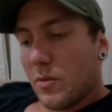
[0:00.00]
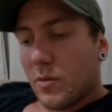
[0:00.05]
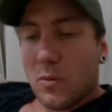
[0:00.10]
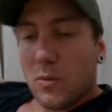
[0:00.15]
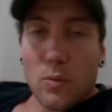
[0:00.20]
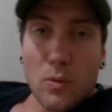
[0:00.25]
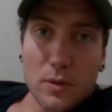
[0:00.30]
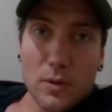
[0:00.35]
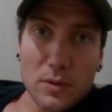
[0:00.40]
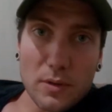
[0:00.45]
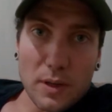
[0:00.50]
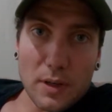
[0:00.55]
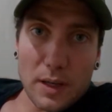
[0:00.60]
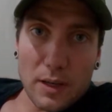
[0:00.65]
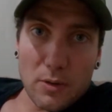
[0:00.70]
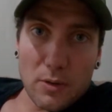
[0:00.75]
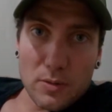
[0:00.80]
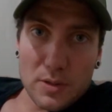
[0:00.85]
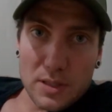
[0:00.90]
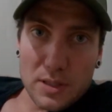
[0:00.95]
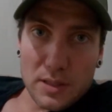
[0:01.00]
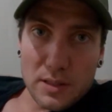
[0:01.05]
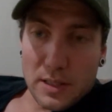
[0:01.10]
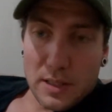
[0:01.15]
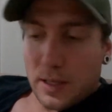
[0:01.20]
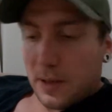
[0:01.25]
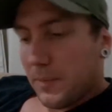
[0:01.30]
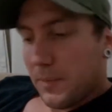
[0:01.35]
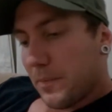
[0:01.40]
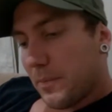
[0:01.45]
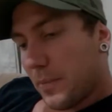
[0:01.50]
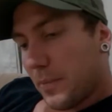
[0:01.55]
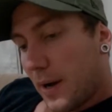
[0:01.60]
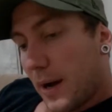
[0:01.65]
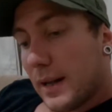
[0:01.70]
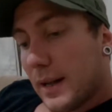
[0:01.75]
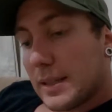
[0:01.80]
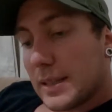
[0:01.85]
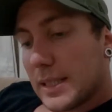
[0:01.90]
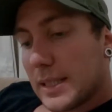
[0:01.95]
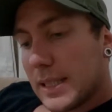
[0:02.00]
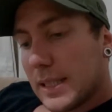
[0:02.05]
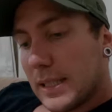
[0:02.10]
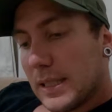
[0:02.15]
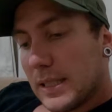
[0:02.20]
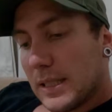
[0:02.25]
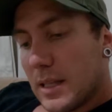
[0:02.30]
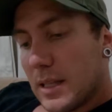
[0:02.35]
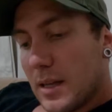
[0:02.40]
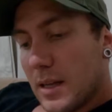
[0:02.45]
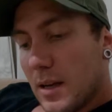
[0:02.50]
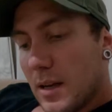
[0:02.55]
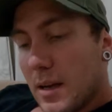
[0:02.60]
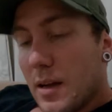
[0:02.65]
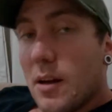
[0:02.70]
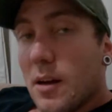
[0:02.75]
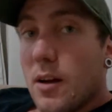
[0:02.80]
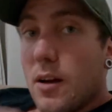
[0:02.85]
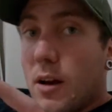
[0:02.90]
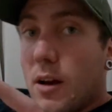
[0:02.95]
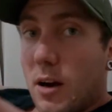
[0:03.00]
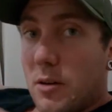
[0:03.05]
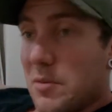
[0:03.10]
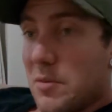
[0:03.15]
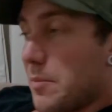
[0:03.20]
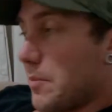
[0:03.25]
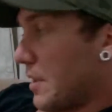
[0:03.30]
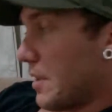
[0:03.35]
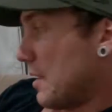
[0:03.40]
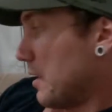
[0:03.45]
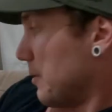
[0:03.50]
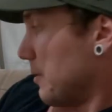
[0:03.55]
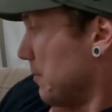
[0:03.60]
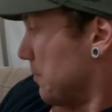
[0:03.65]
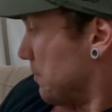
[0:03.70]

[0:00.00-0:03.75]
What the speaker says: what the hell was in there, but I remember now.